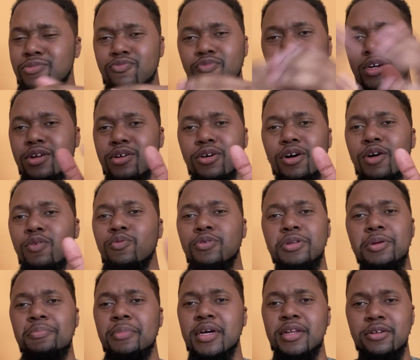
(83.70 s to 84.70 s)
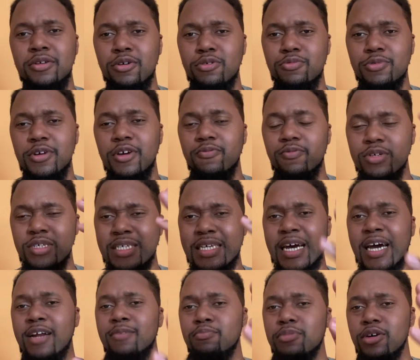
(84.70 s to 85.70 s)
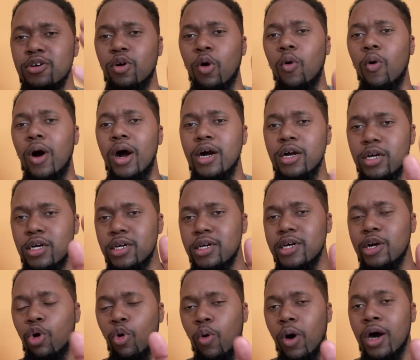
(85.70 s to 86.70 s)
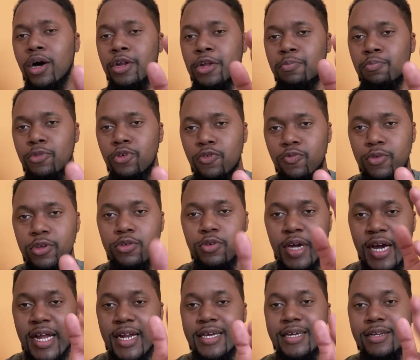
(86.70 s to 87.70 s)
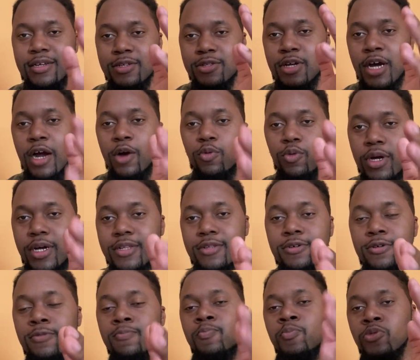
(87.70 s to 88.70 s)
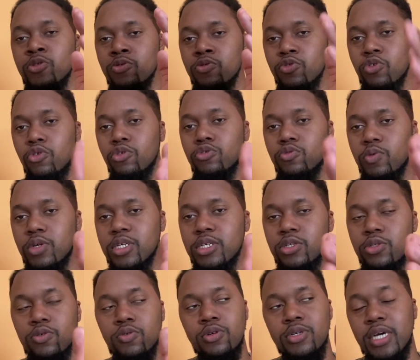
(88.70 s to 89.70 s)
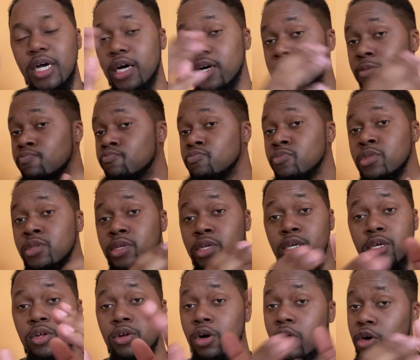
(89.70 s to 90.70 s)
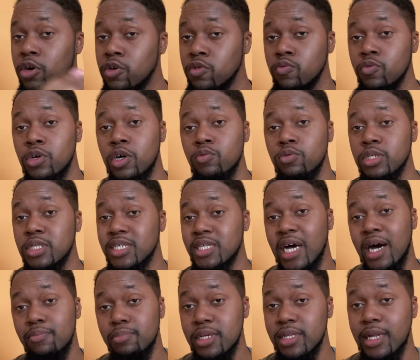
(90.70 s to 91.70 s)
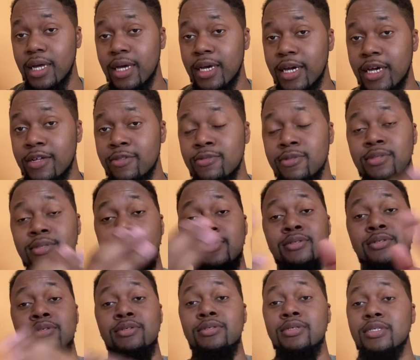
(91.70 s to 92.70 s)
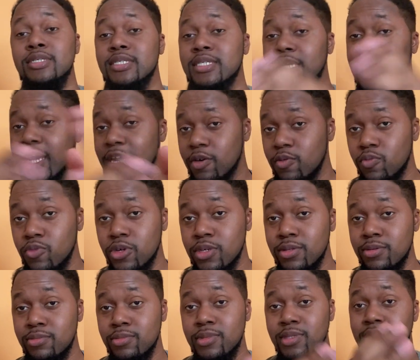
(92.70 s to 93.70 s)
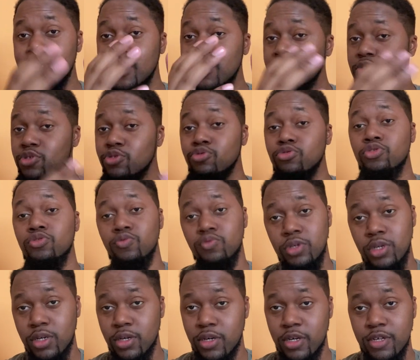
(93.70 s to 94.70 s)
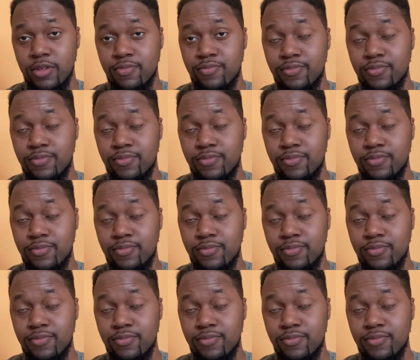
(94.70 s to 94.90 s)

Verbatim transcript: Rated R wouldn't have made no difference. It's gotta be a, good quality movie. You gotta get a director knows what he's doing out. He hit a home run with Zombieland. The second one didn't do too good.